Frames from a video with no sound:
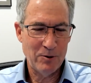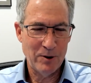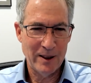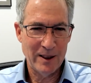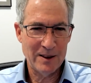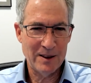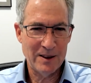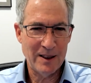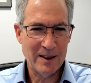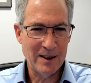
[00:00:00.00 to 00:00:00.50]
When
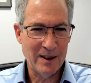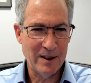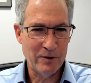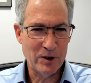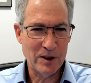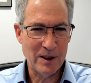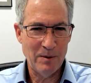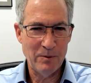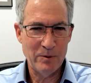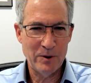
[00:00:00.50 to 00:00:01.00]
executives
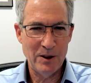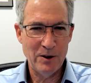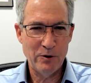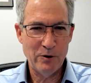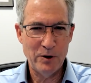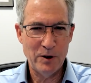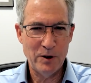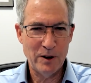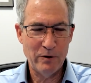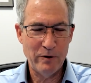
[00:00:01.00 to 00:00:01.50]
come to you
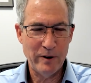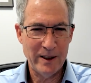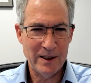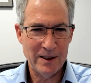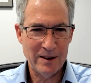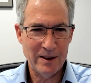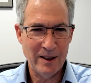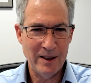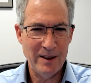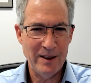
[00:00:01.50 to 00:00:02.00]
for advice,
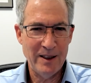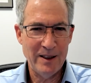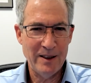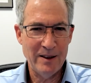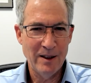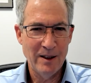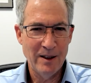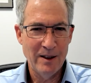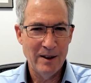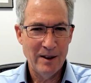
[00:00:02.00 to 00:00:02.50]
they need
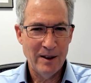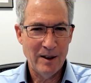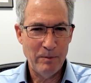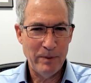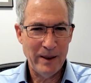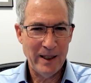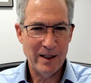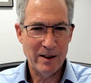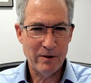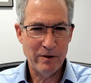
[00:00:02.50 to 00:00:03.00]
a
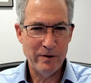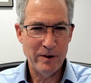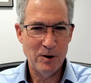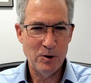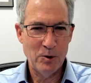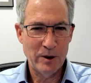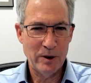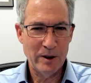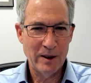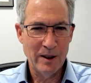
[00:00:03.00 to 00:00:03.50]
path
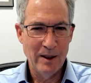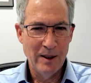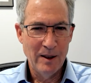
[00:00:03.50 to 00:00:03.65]
forward.